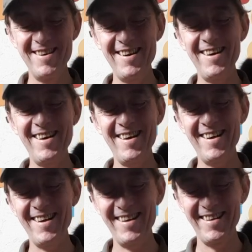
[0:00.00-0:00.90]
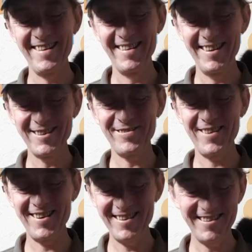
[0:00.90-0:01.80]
That's funny,